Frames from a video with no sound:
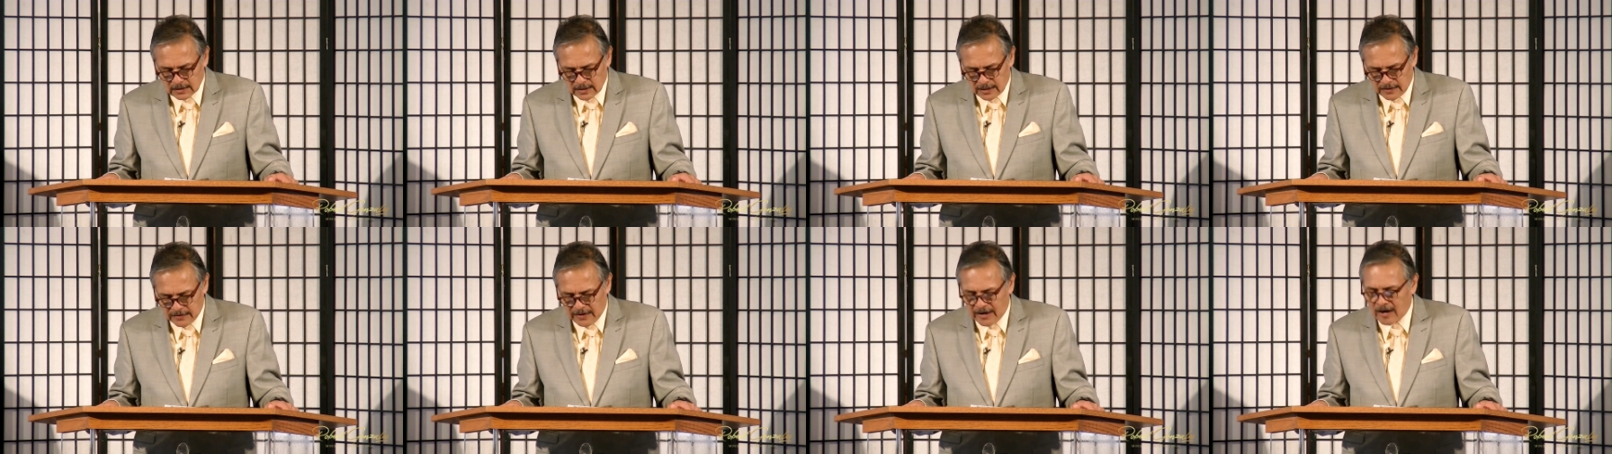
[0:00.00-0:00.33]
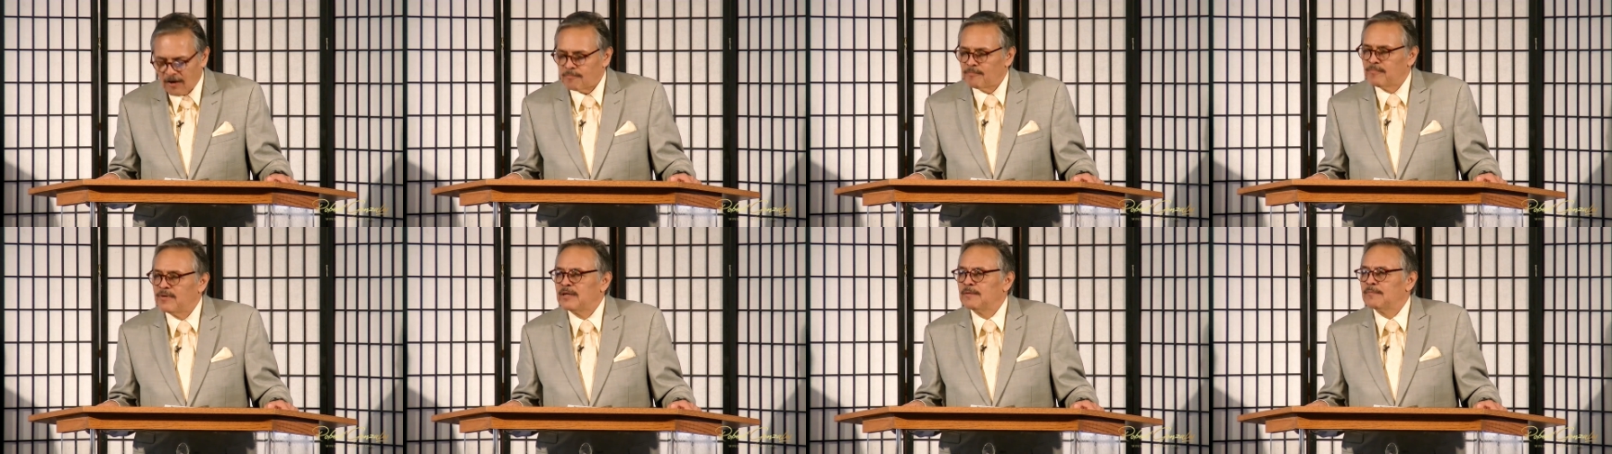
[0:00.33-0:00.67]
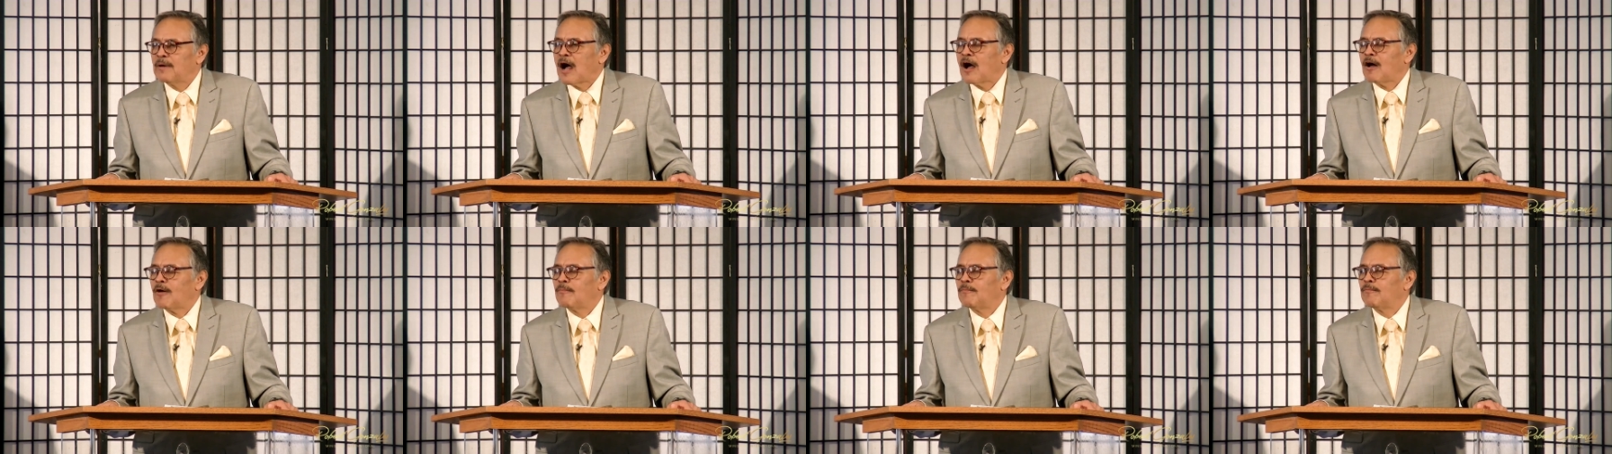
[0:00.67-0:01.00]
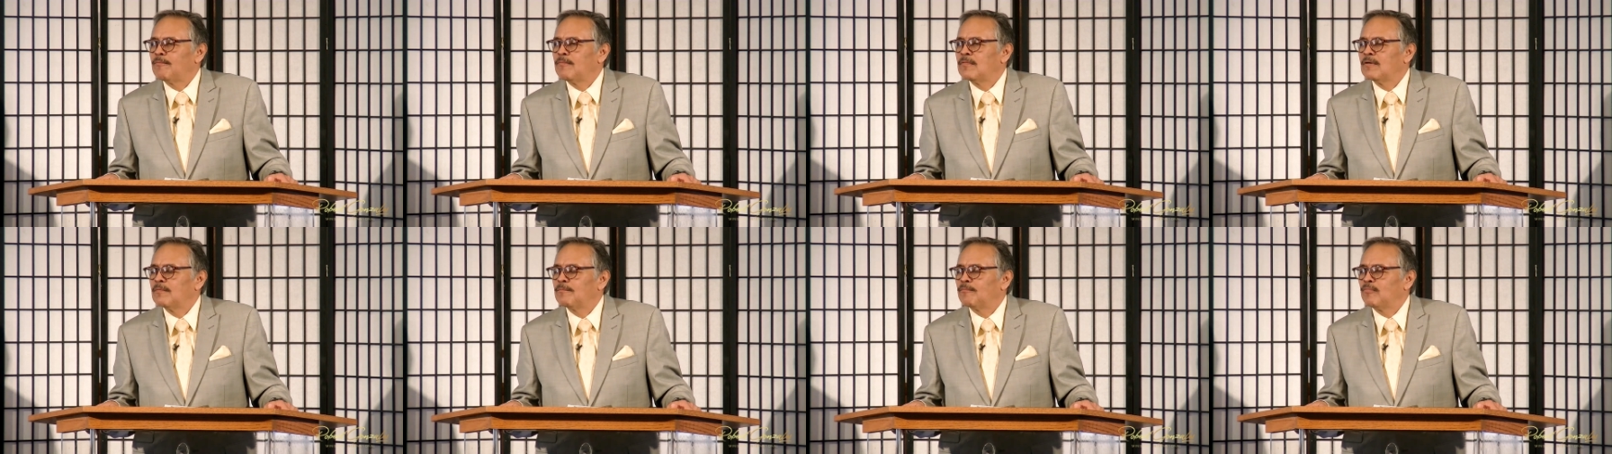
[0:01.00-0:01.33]
And then
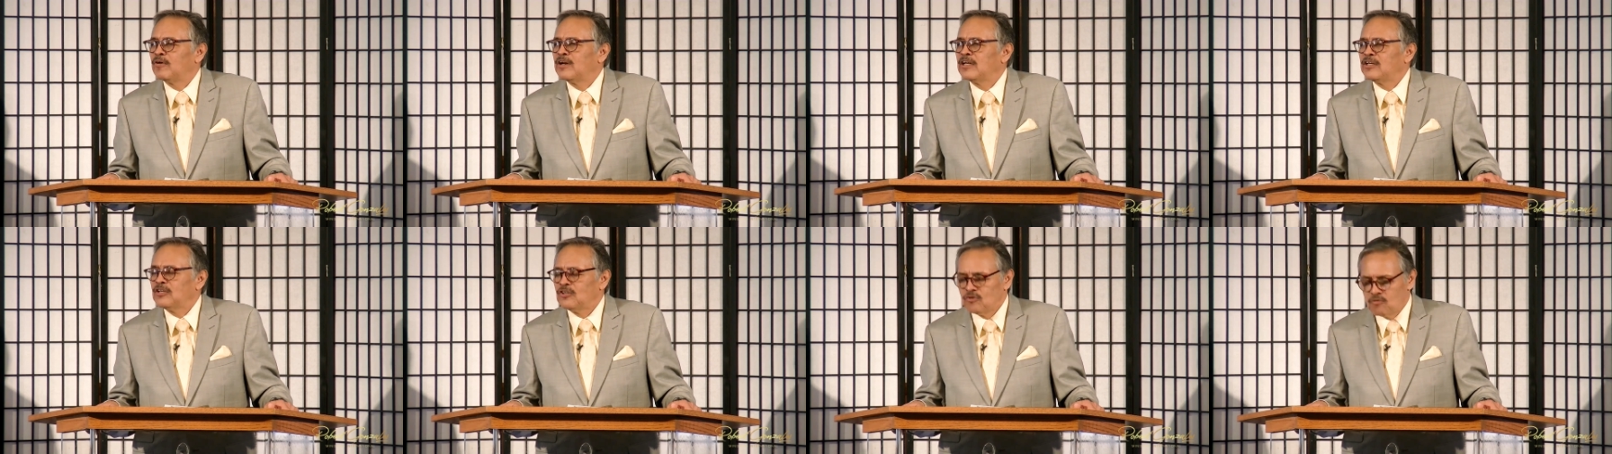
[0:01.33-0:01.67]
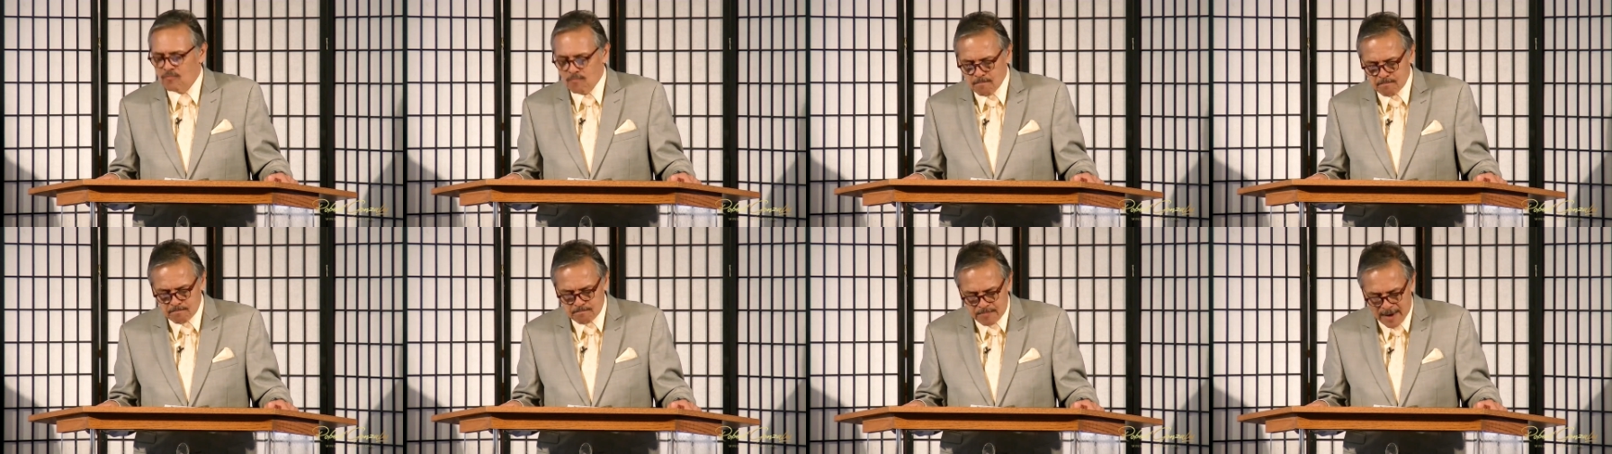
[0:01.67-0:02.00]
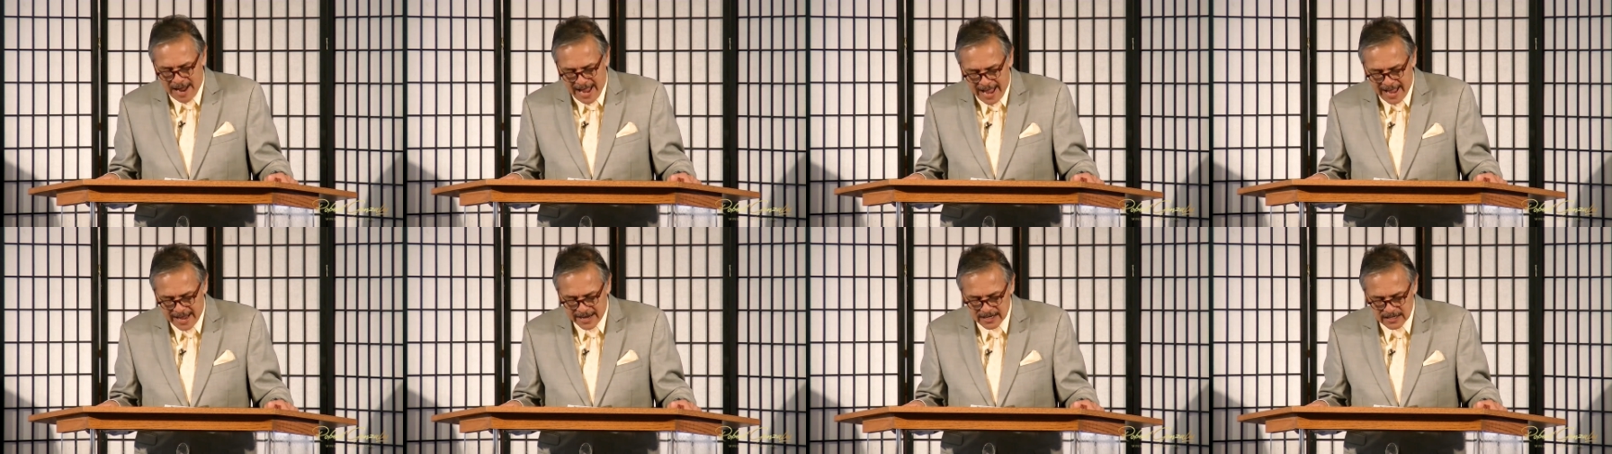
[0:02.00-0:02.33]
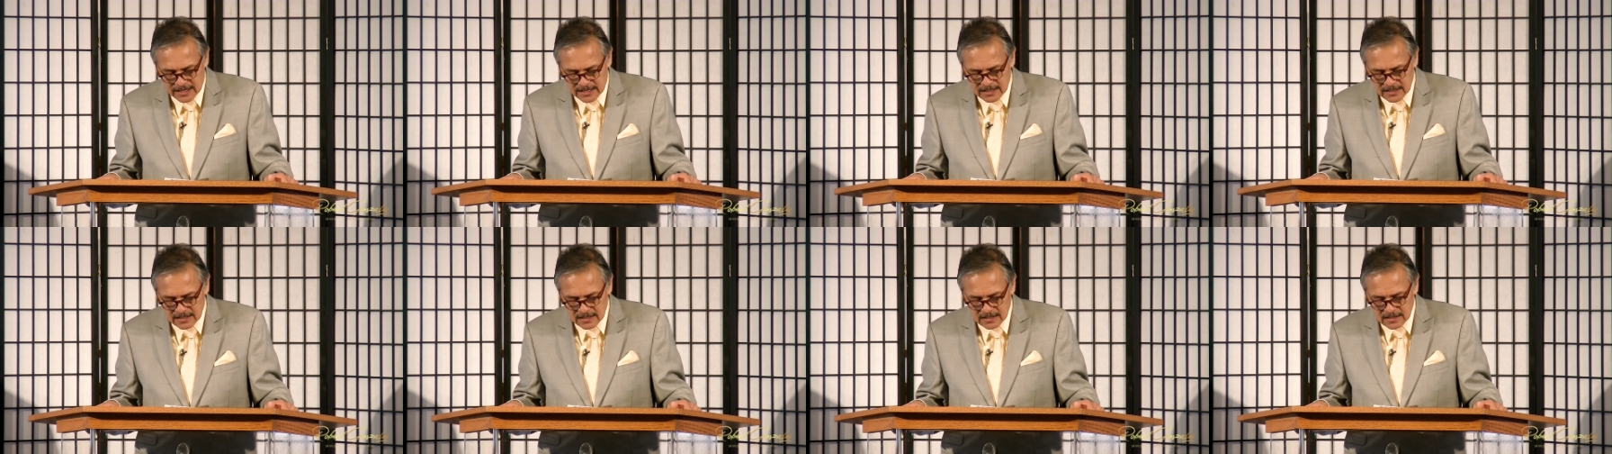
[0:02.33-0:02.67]
I'll bring you
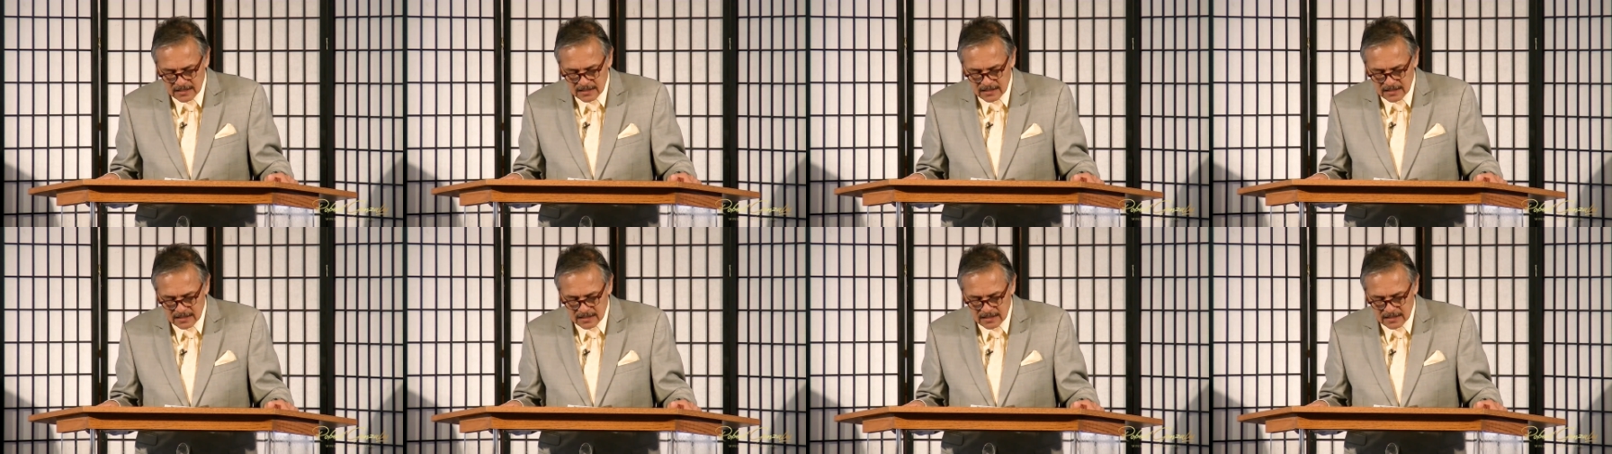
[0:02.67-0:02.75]
back,